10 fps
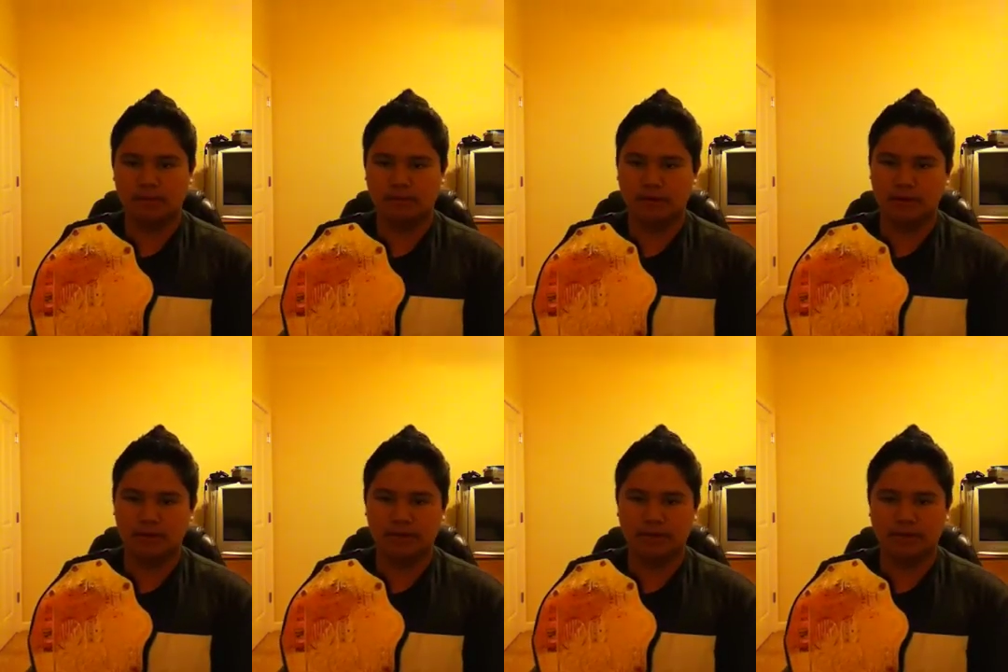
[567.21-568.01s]
Follow me
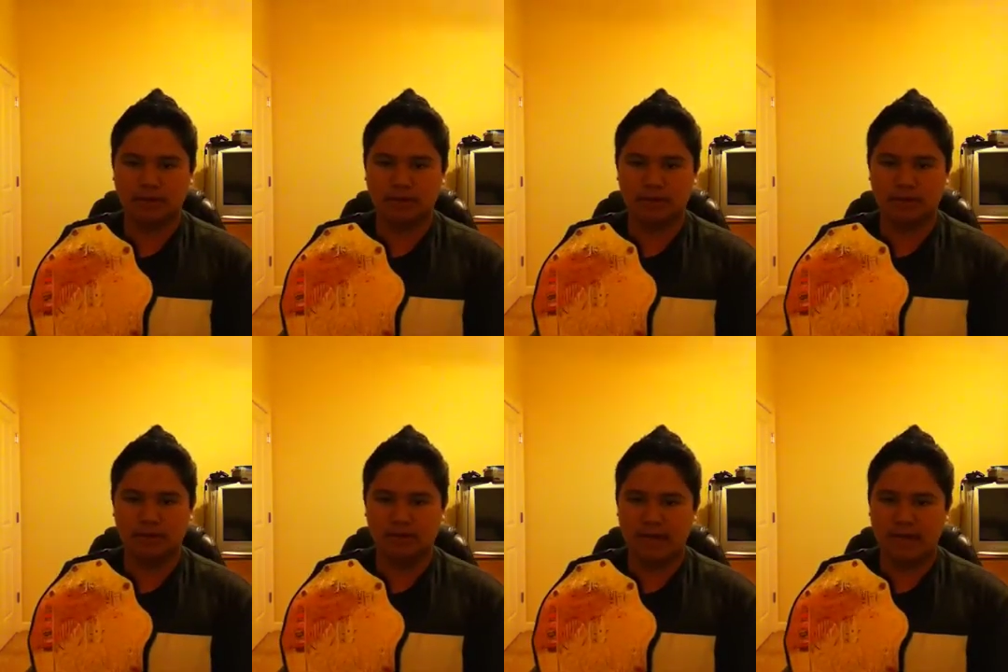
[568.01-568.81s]
on Twitter,
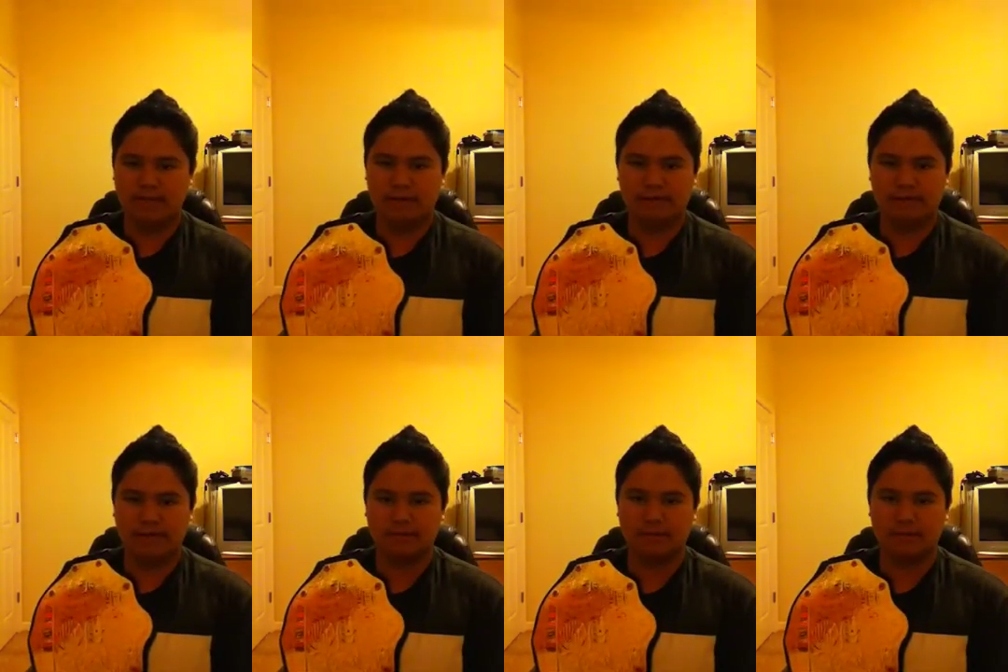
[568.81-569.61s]
add me on
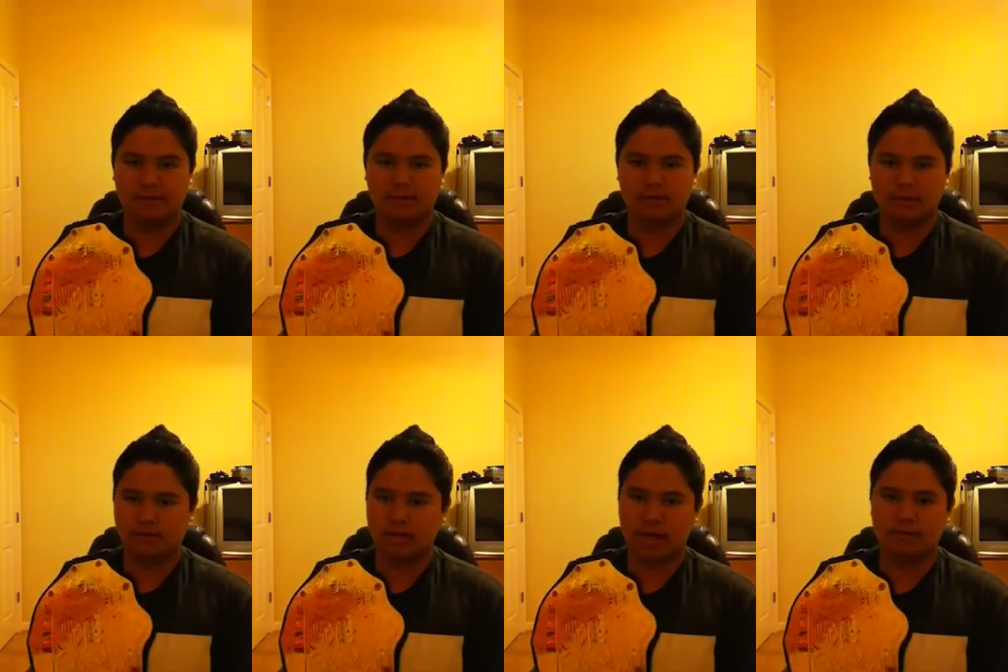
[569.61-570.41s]
Facebook,
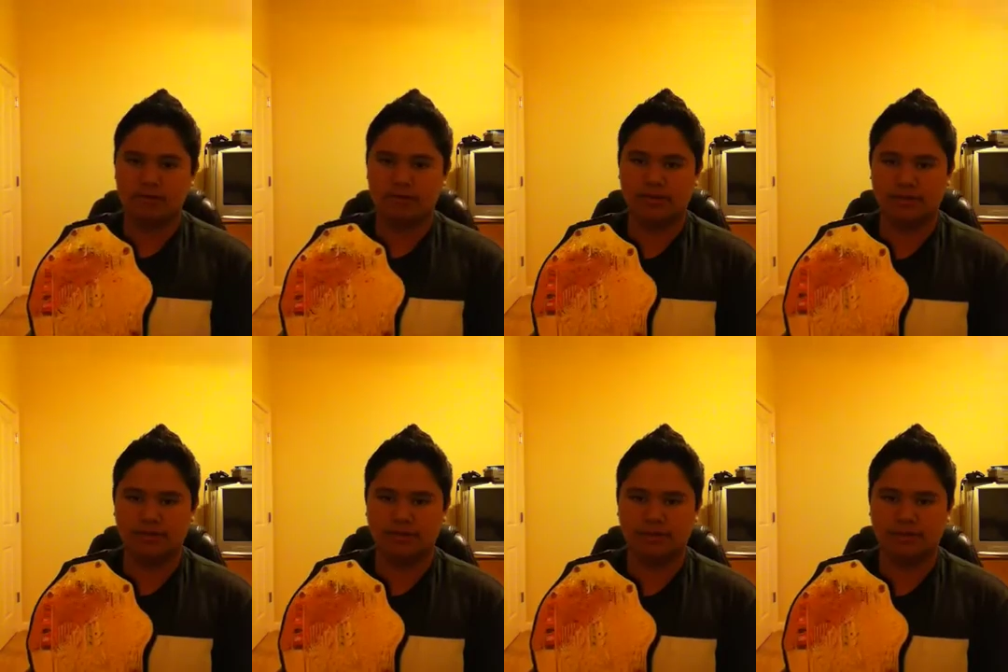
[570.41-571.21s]
subscribe to Wrestling
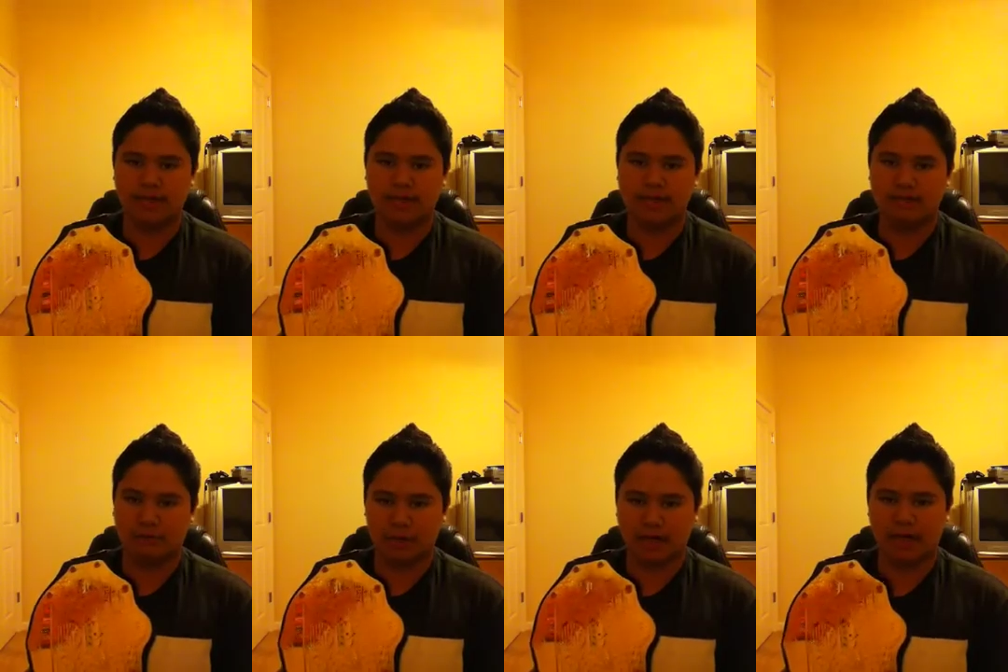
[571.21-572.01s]
Guru Society for
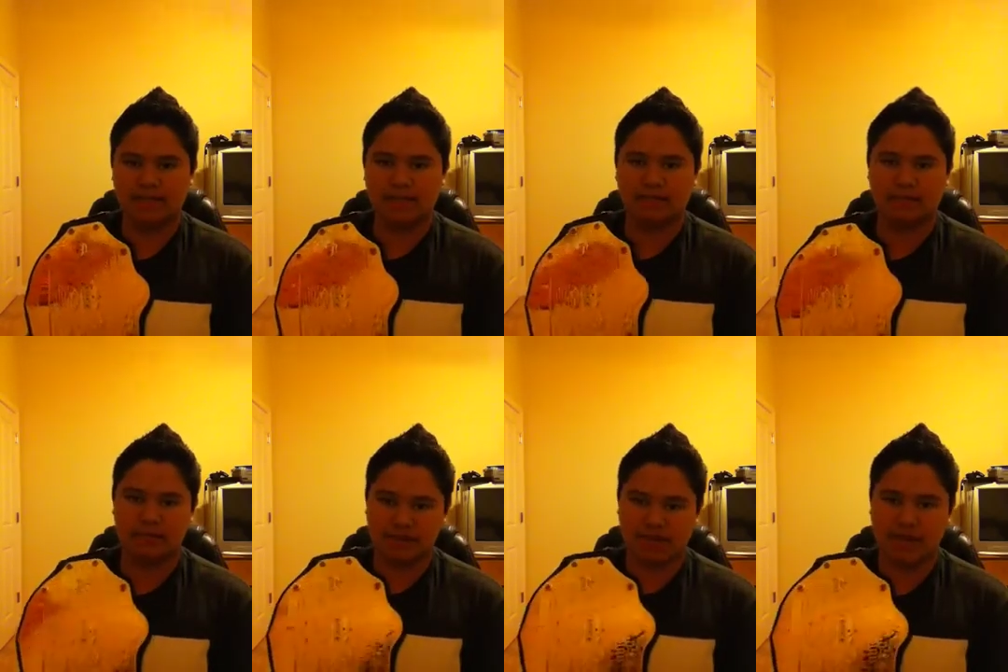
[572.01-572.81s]
more content from the
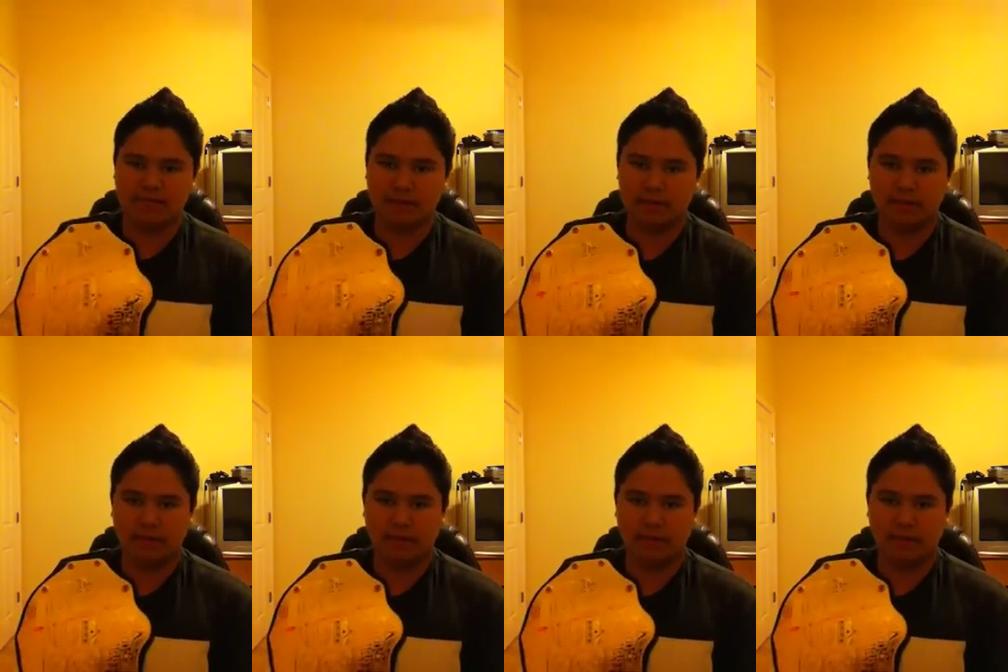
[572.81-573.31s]
champion,